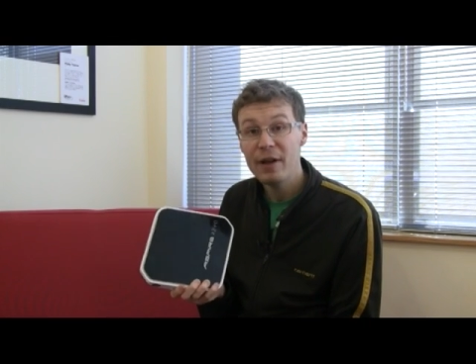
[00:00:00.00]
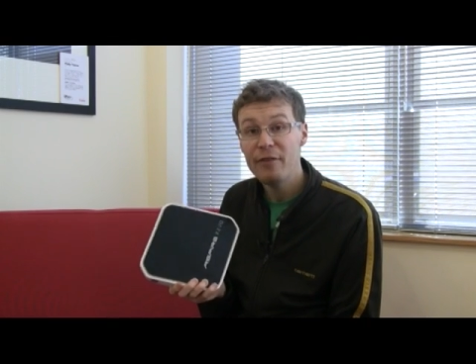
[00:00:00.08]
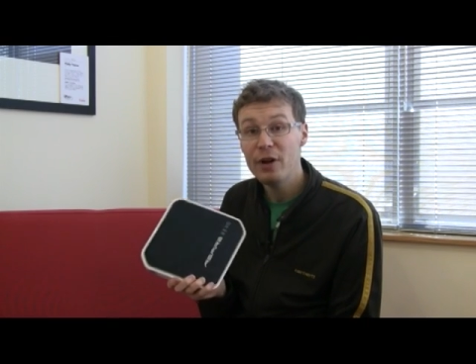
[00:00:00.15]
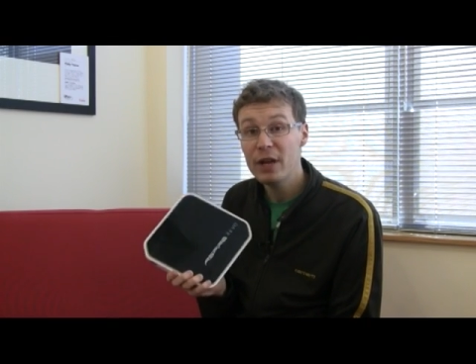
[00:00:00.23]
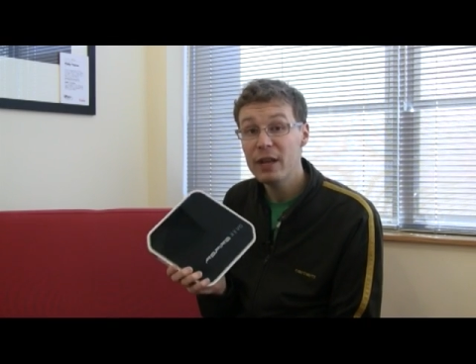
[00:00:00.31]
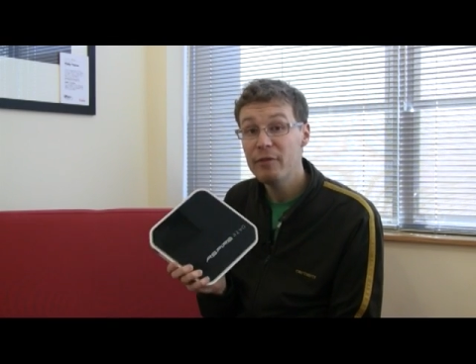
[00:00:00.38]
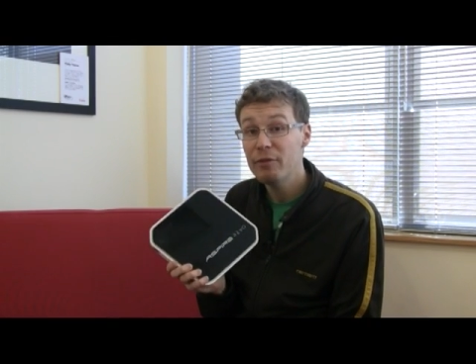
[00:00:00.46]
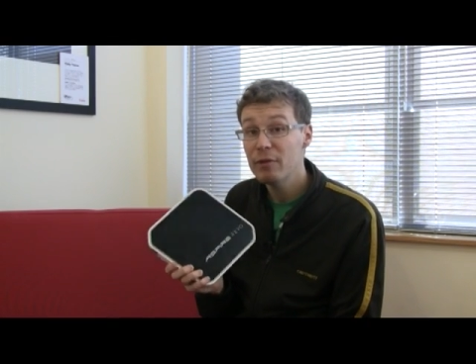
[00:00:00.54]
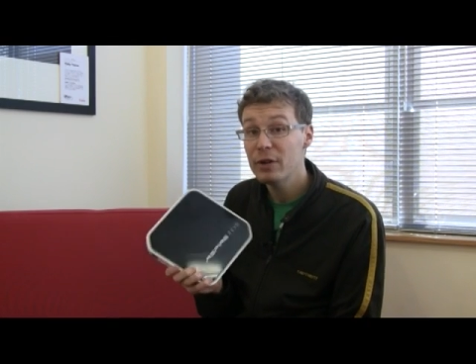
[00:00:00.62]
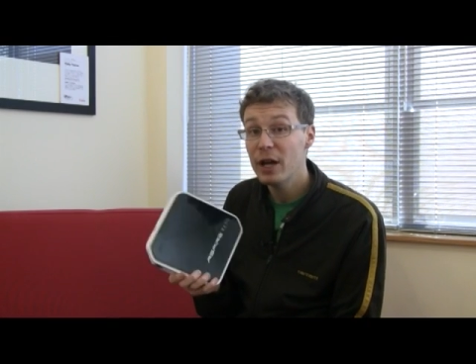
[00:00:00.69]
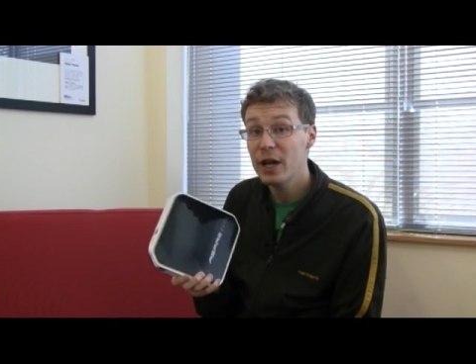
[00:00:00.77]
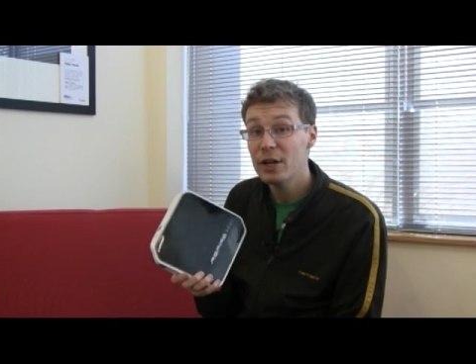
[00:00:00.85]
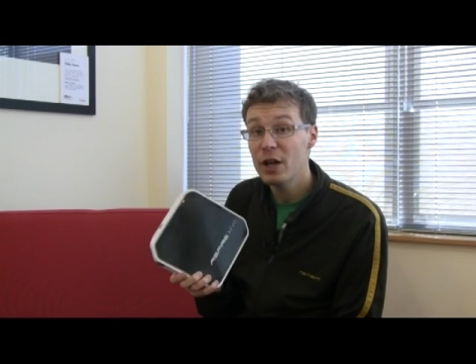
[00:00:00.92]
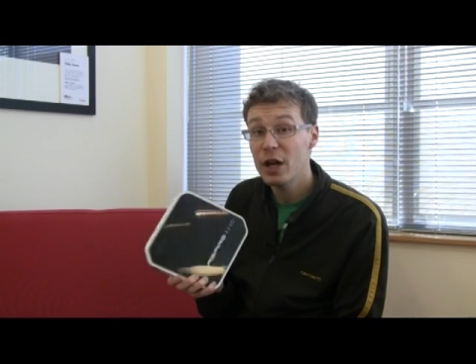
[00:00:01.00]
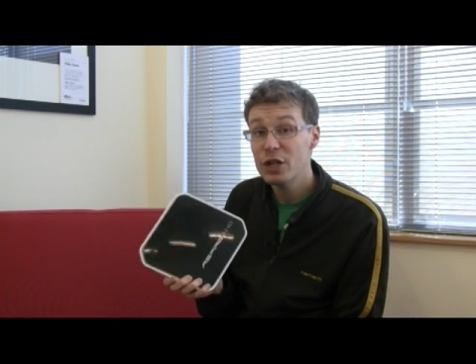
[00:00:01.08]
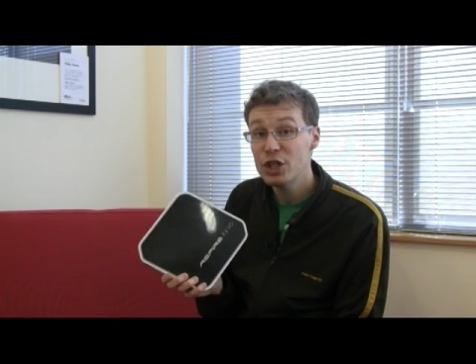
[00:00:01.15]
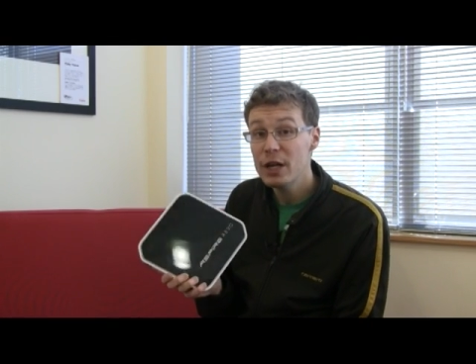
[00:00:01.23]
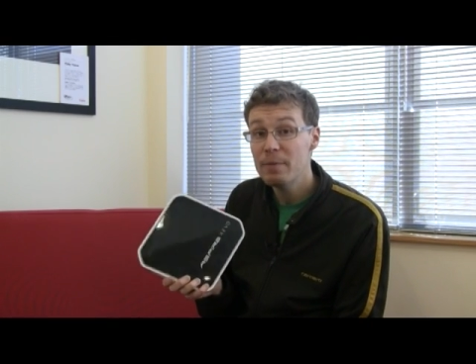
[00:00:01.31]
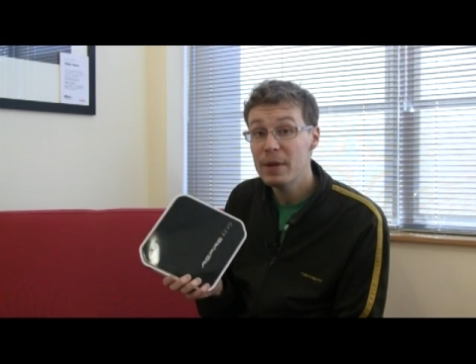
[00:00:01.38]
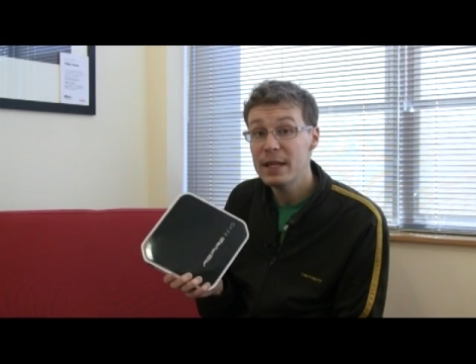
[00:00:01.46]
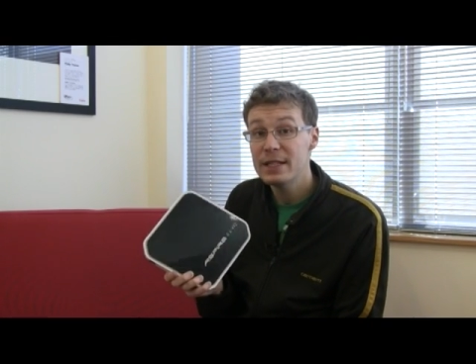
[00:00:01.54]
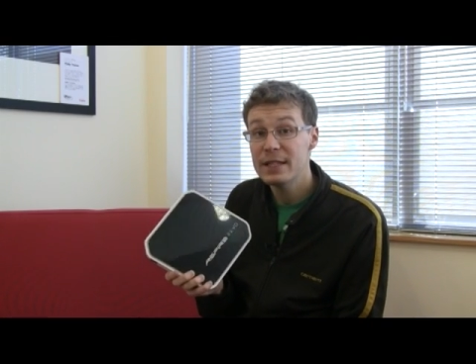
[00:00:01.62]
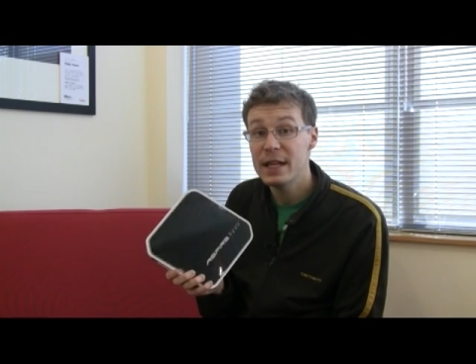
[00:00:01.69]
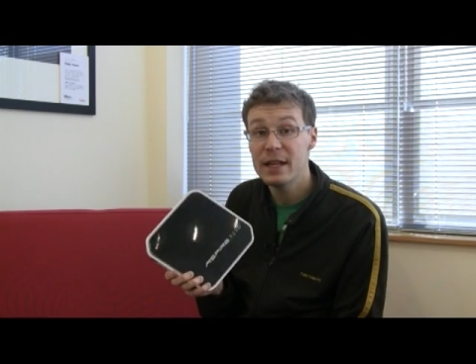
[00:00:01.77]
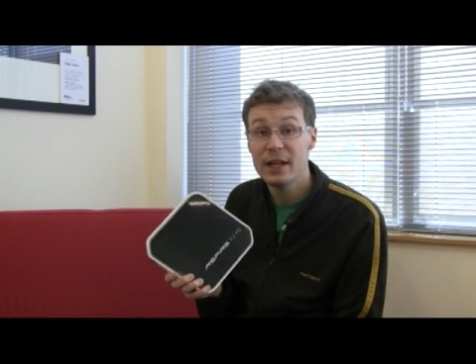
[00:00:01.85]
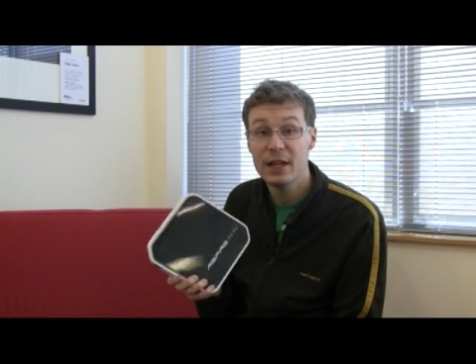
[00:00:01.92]
if you're looking for a cheap
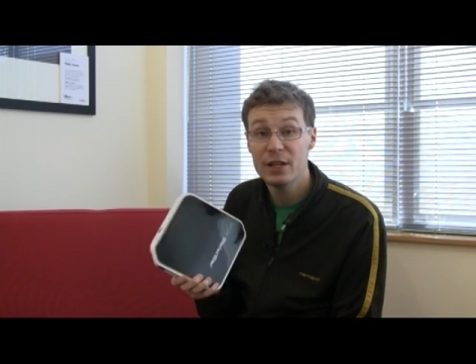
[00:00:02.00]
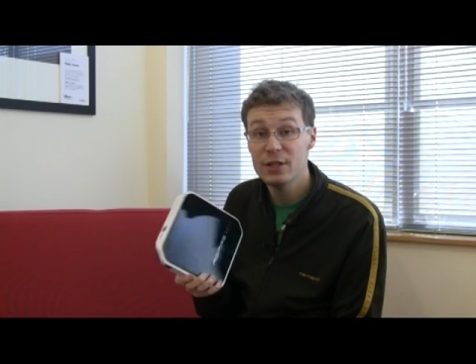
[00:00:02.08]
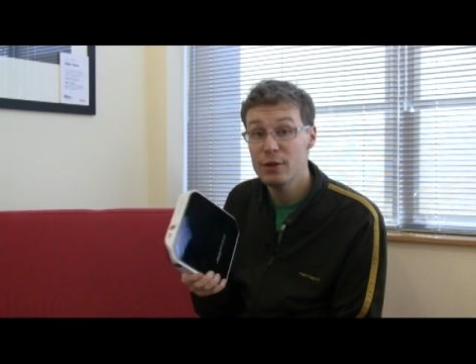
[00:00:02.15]
PC that can